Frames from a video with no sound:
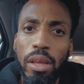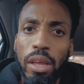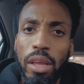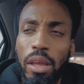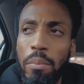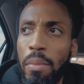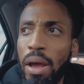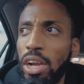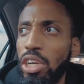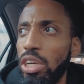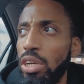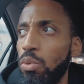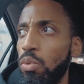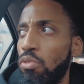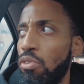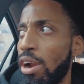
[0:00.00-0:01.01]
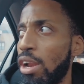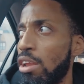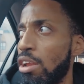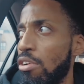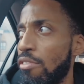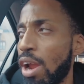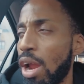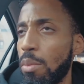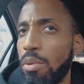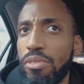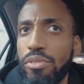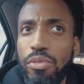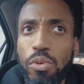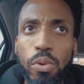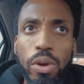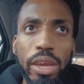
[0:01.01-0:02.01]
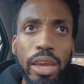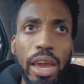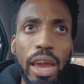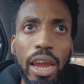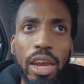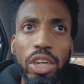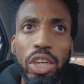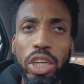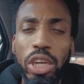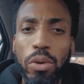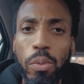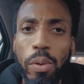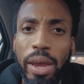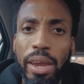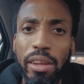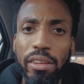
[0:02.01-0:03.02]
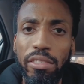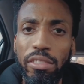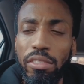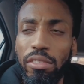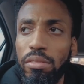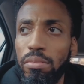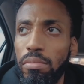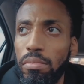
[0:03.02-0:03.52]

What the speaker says: Imagine running around with 40 kg weights,